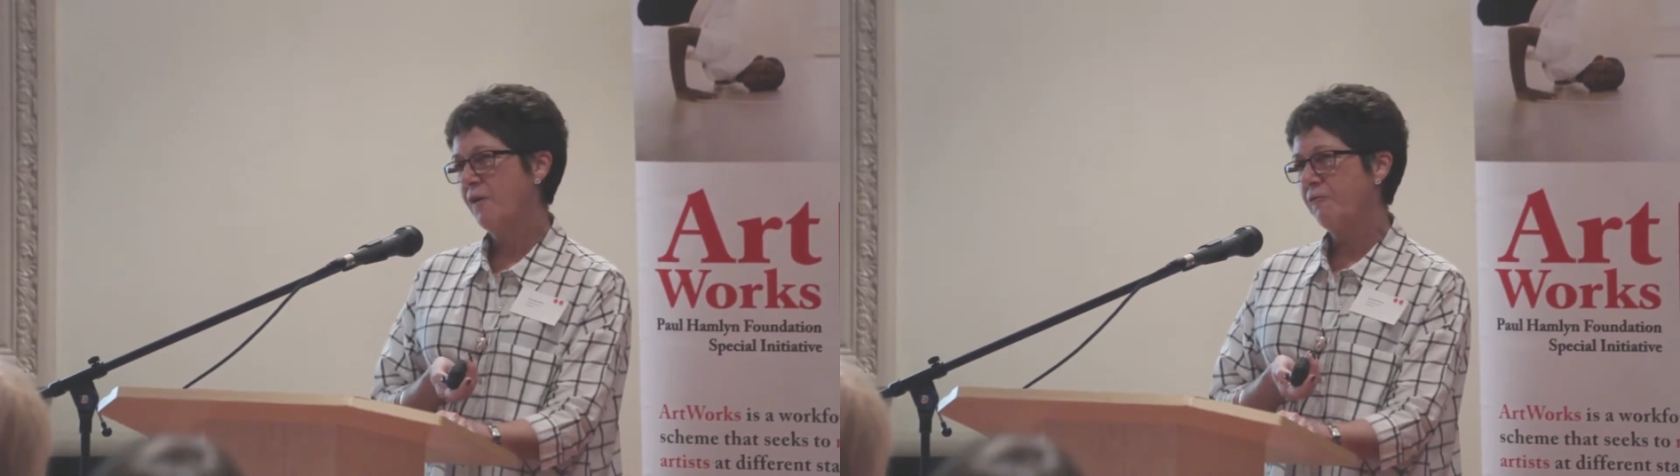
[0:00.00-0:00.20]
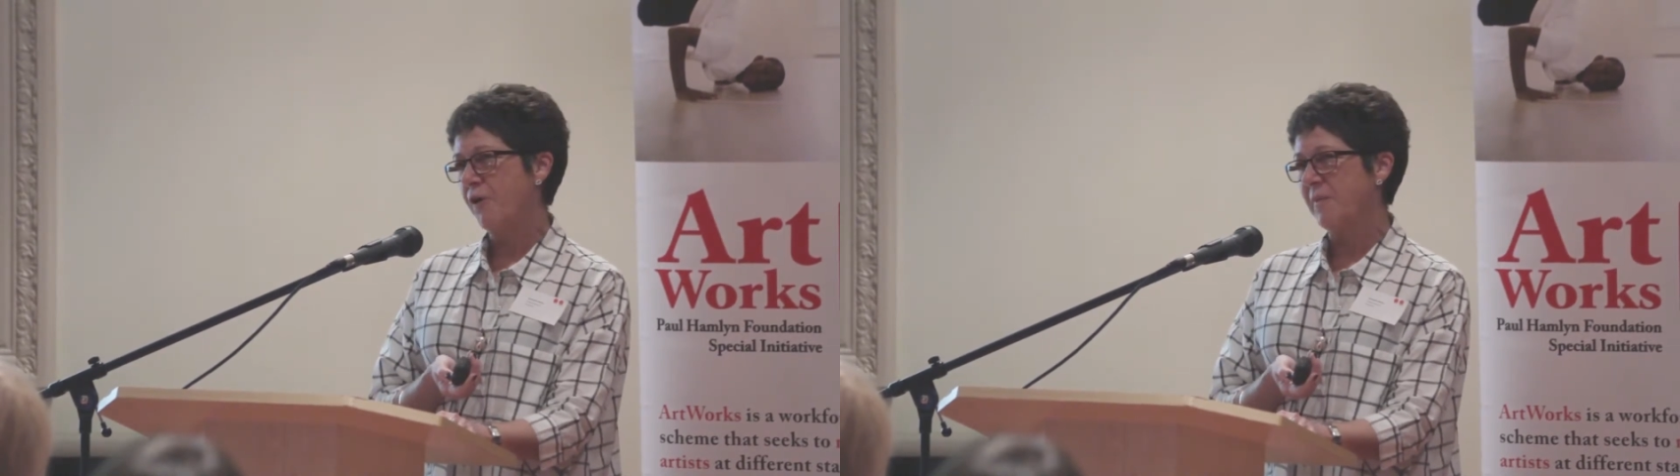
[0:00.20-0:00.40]

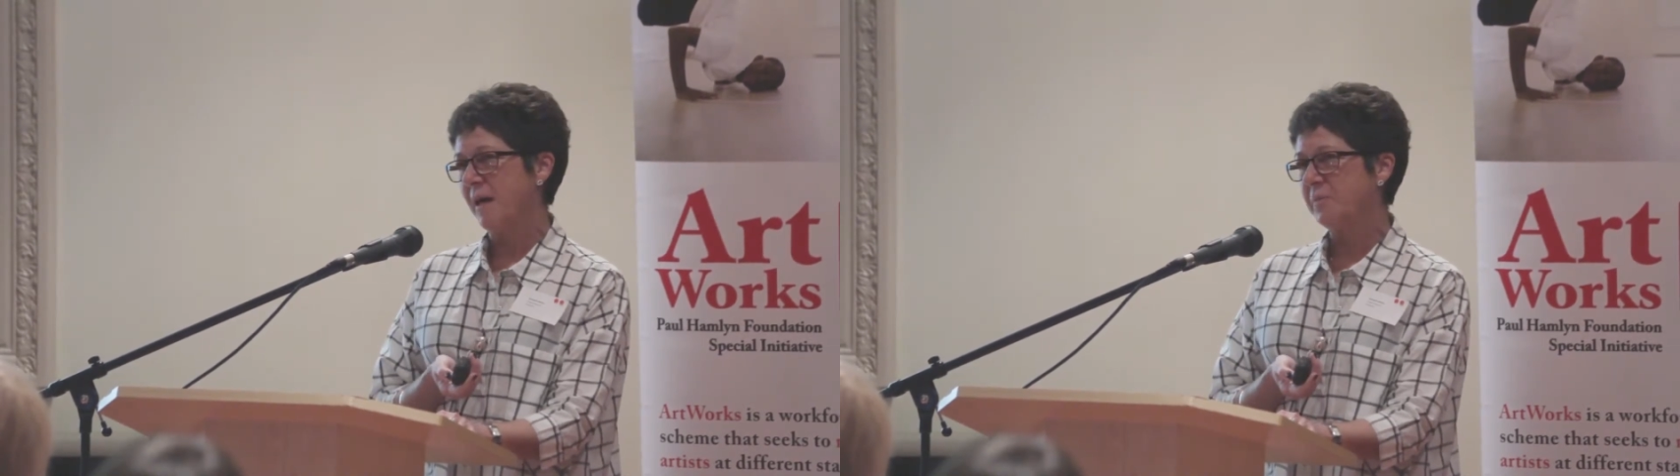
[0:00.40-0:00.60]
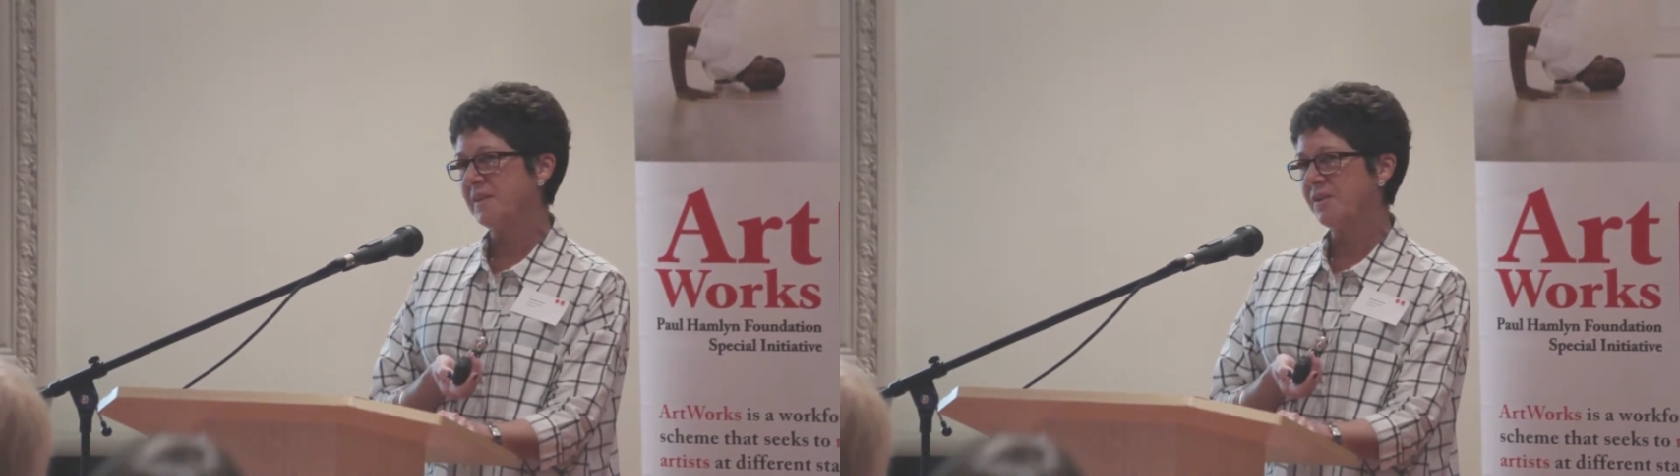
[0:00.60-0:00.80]
from
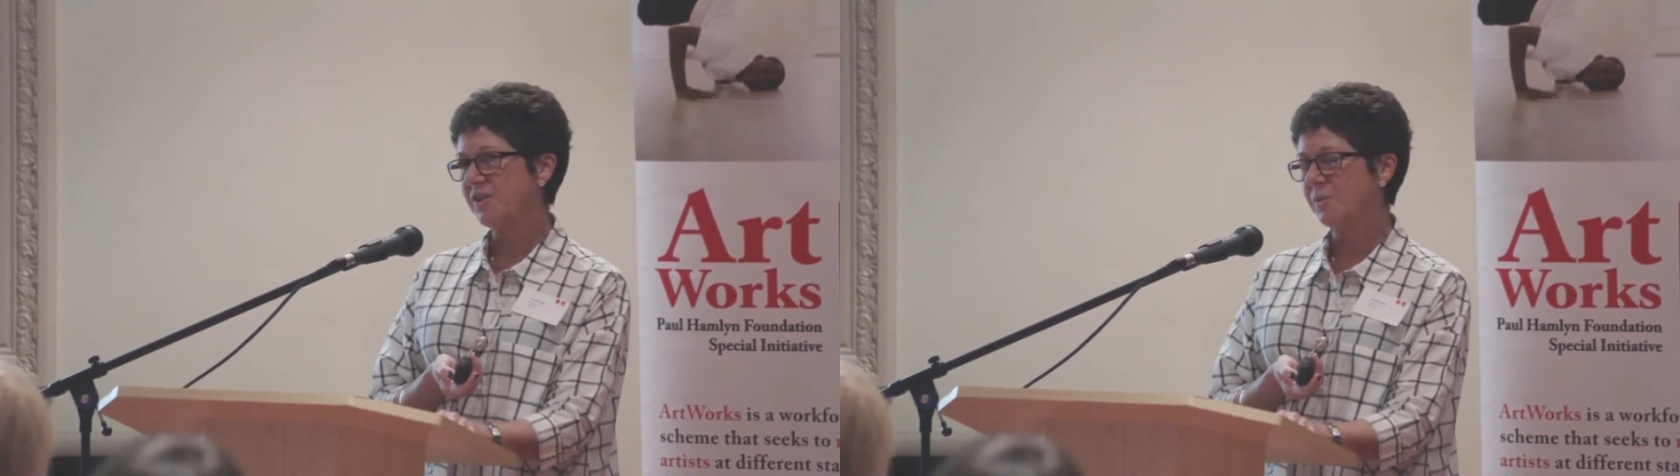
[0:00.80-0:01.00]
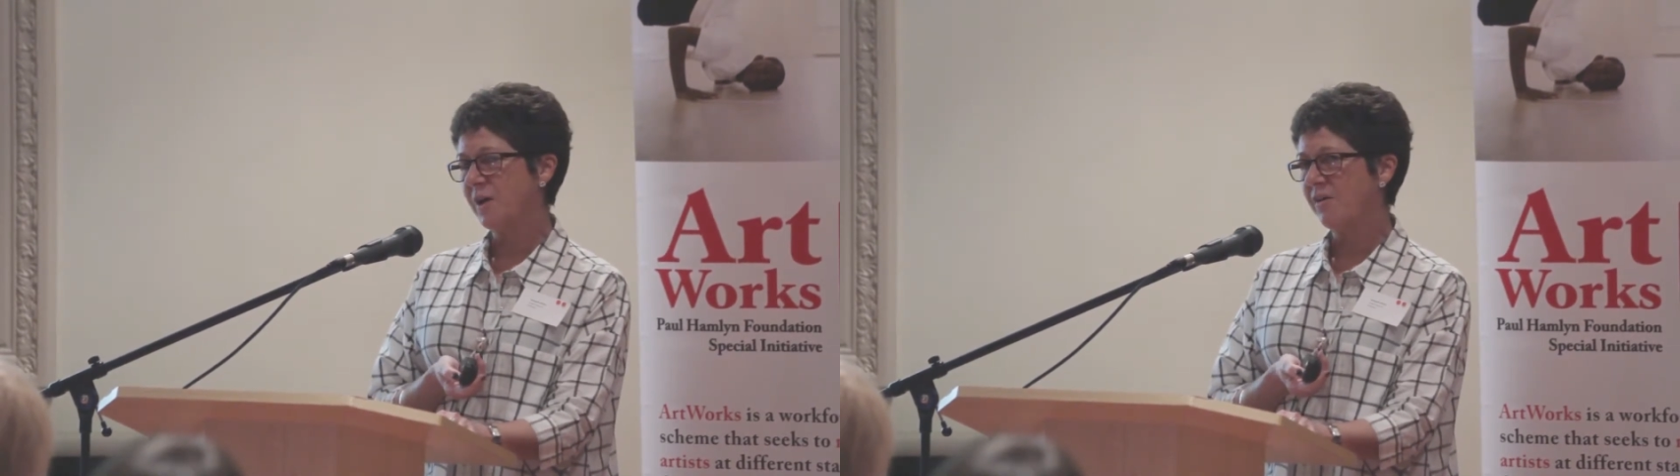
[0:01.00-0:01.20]
that
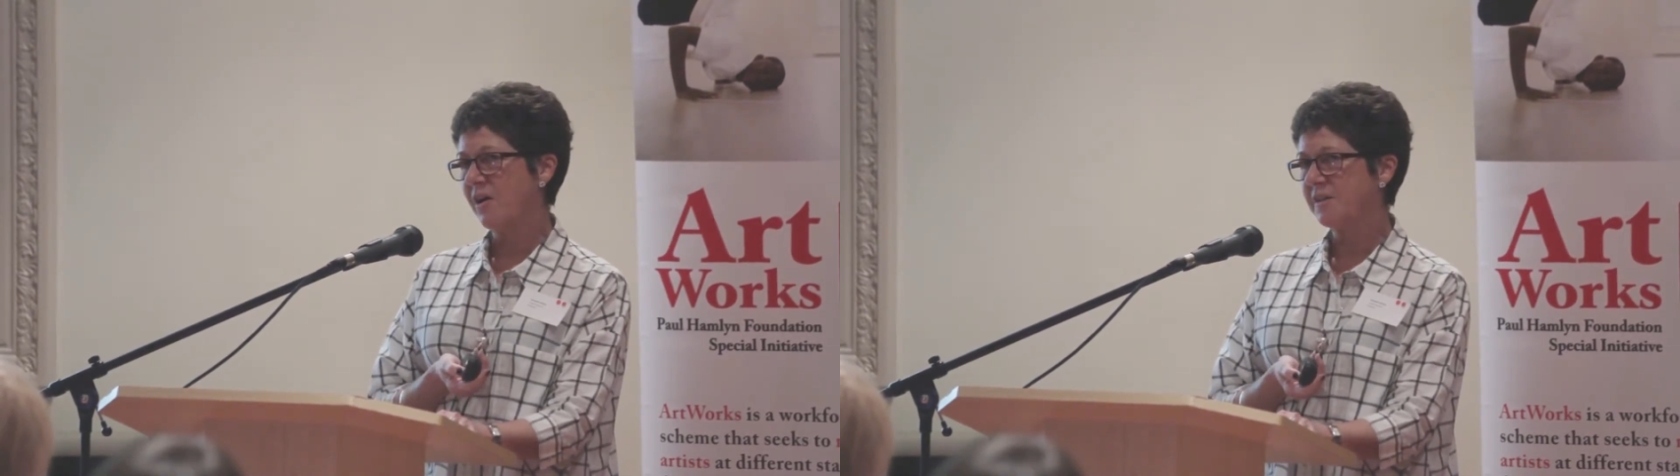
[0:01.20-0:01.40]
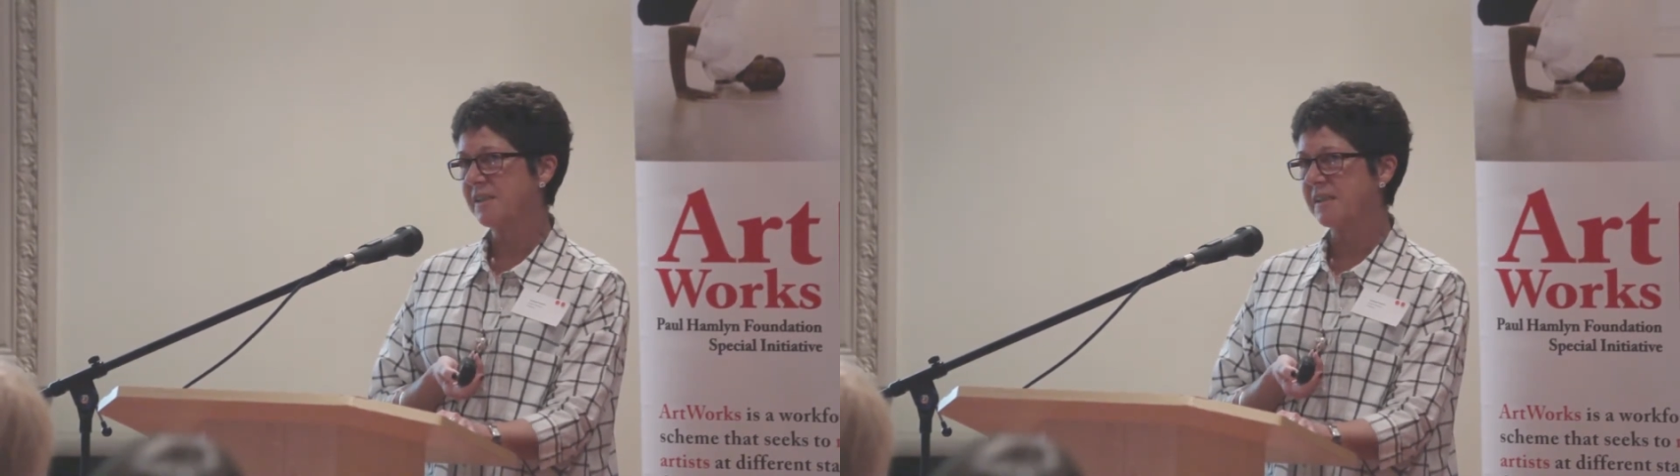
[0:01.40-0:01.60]
position where
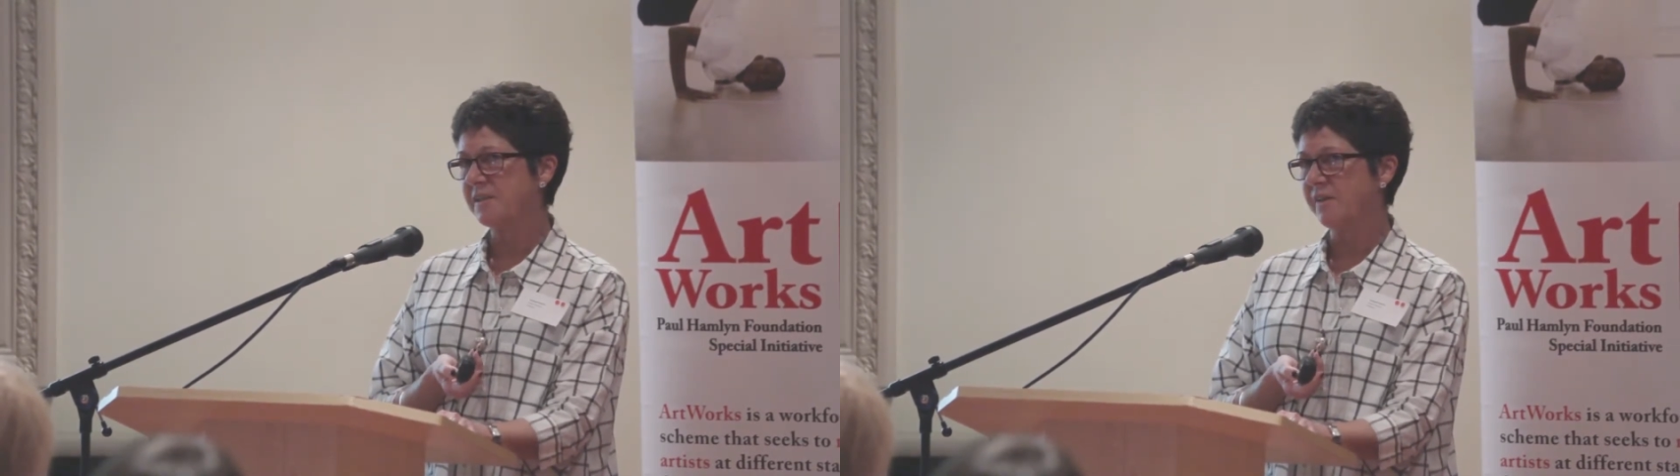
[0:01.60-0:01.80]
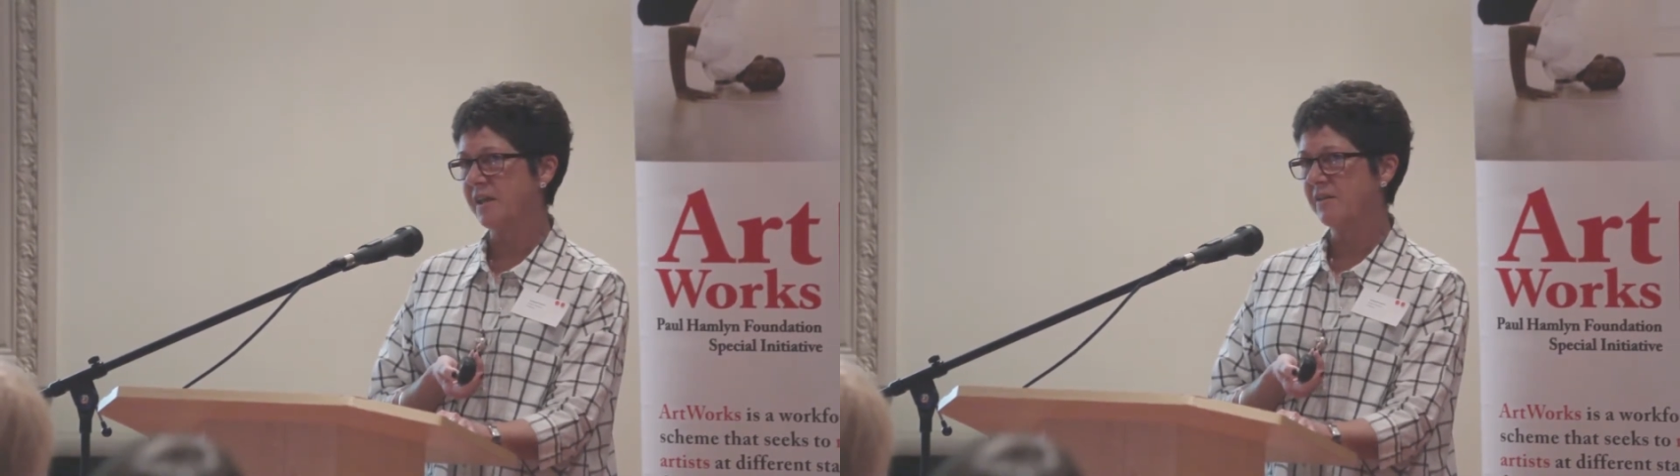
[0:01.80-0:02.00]
artists
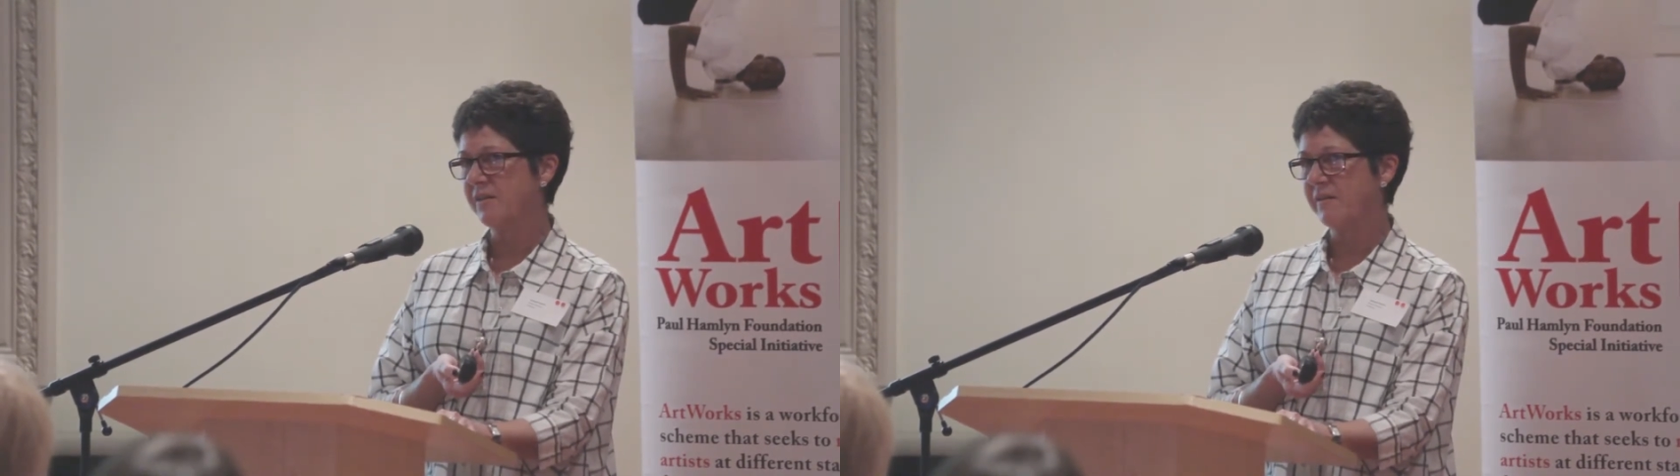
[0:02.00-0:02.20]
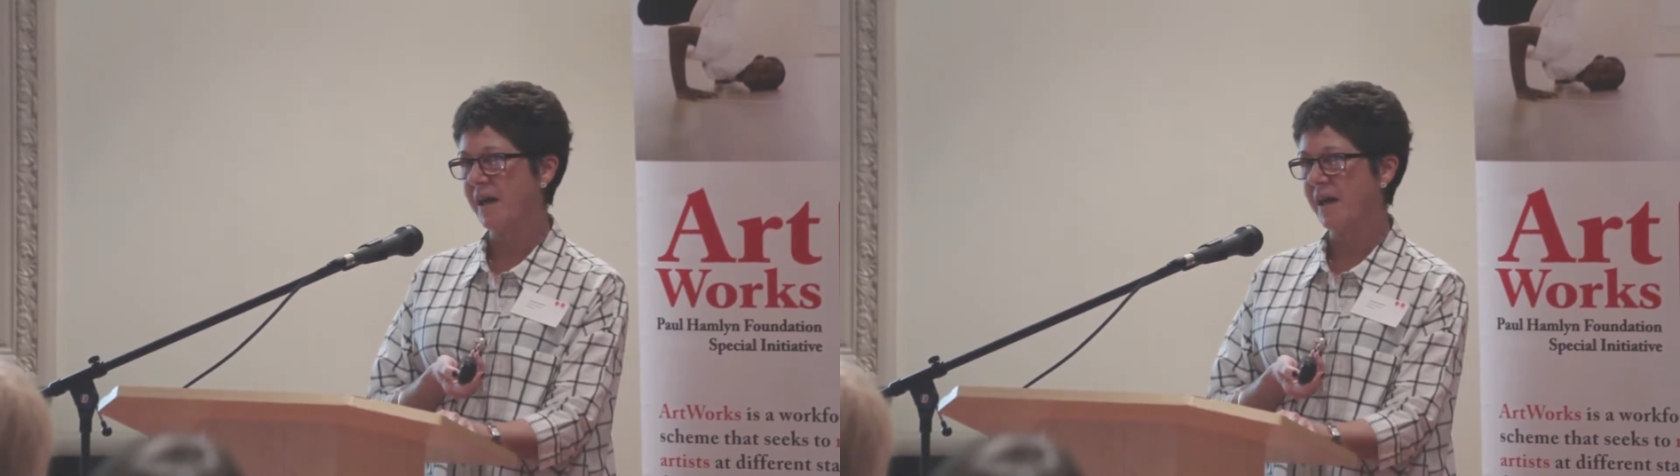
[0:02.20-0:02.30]
feel that